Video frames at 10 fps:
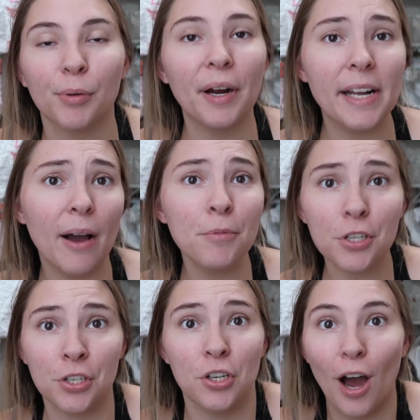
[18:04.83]
But right now I'm
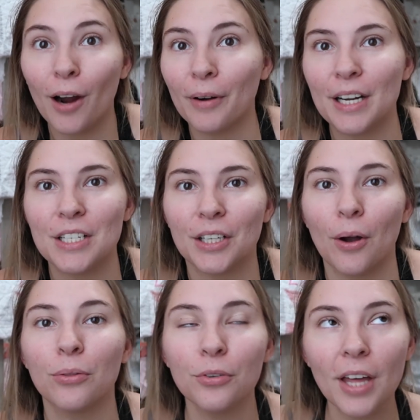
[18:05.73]
just not ready to
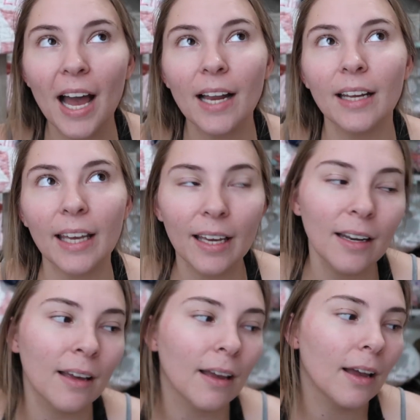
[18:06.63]
go through that
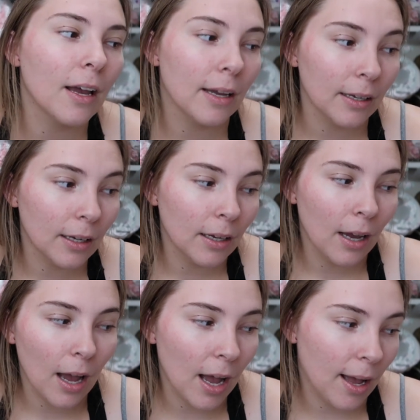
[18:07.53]
again.
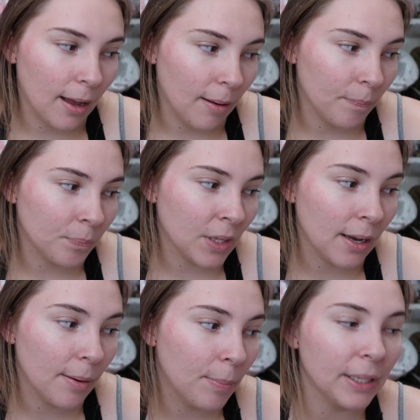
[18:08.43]

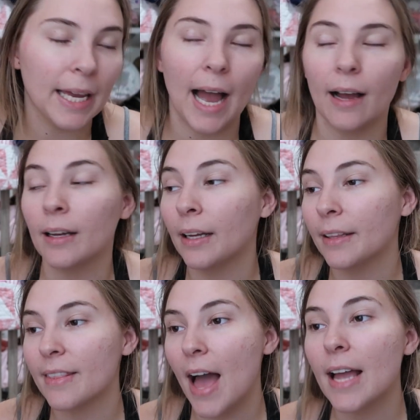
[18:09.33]
But yeah,
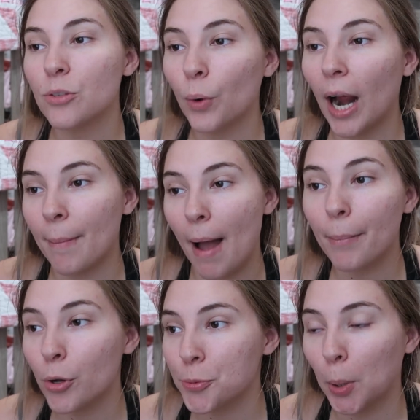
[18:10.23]
that is where I'm
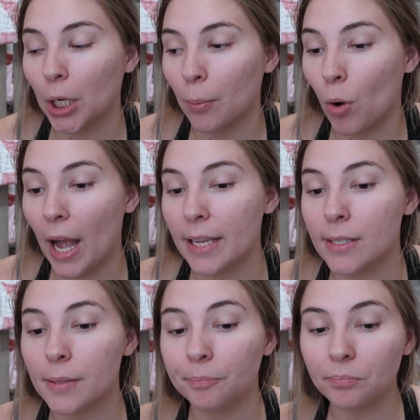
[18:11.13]
at postpartum
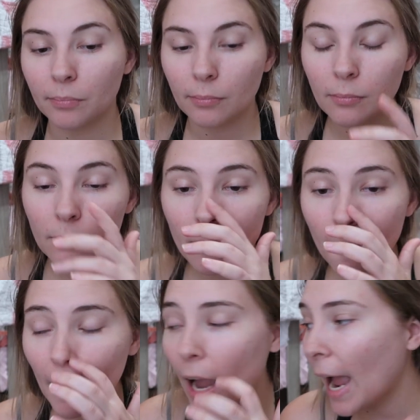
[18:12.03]
wise.
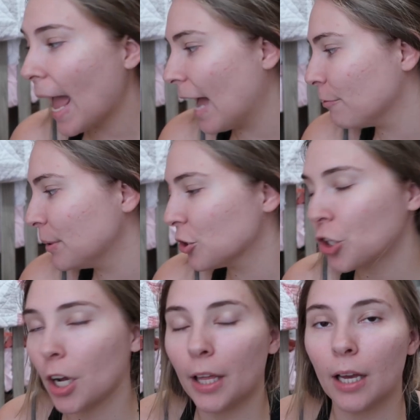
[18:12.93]
I have been
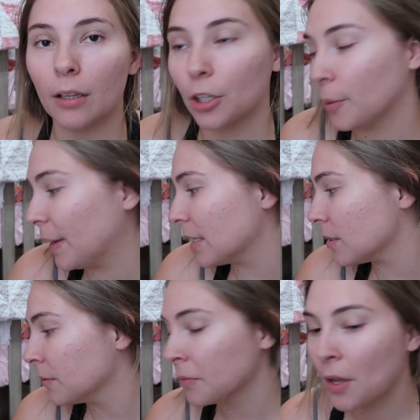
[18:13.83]
struggling a little
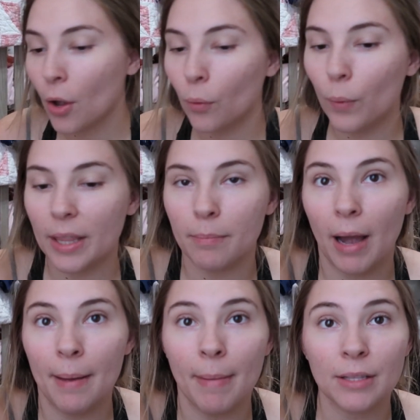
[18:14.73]
bit with
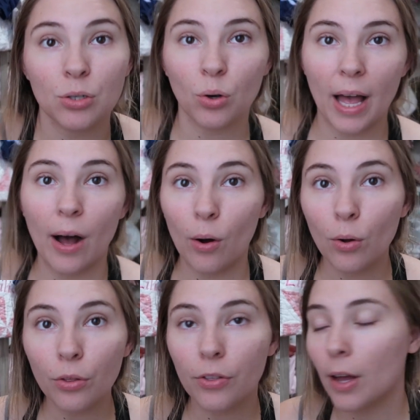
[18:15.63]
my mental
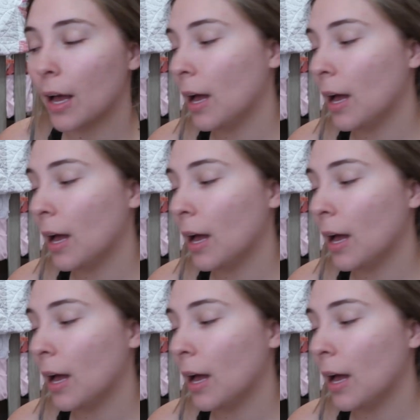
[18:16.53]
health.